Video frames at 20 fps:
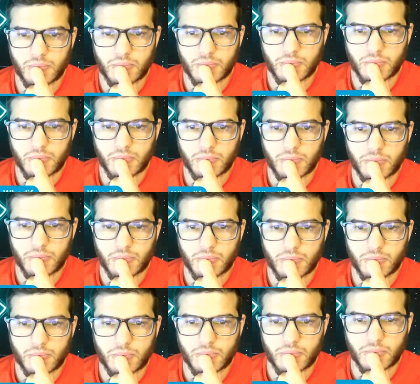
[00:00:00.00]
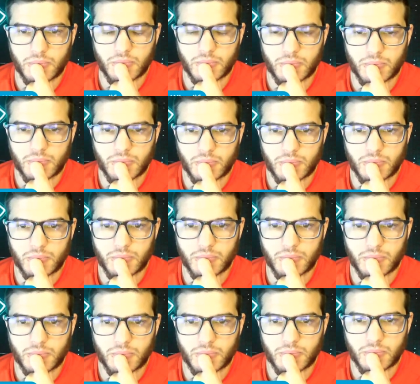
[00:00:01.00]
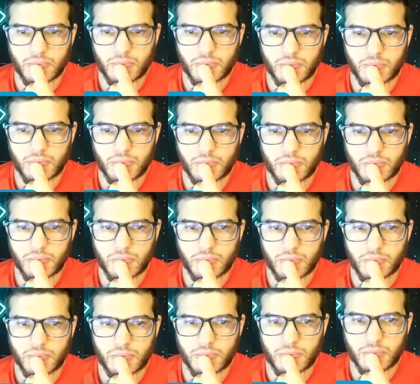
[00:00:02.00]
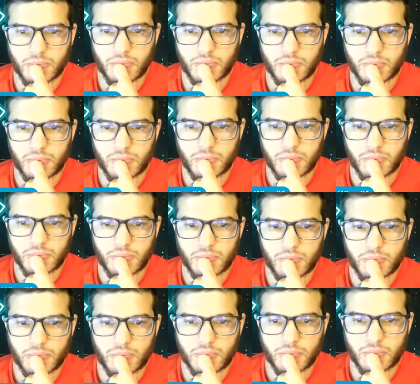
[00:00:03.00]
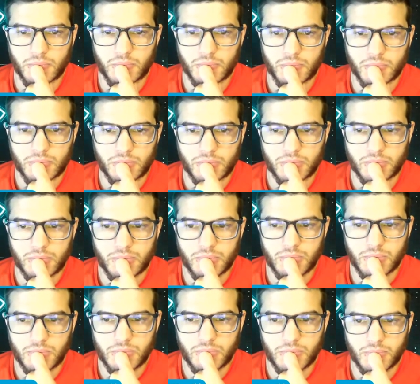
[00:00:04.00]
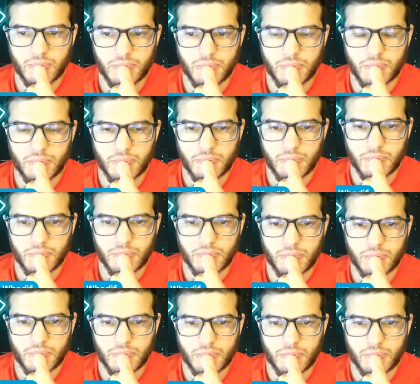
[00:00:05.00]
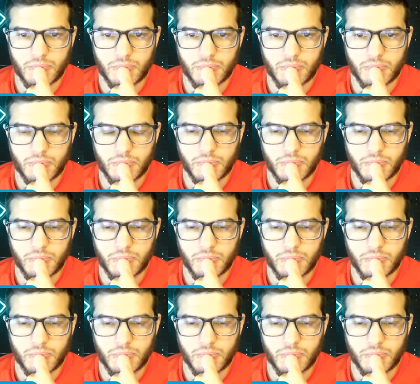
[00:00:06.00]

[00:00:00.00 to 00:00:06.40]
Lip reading: This person isn't speaking.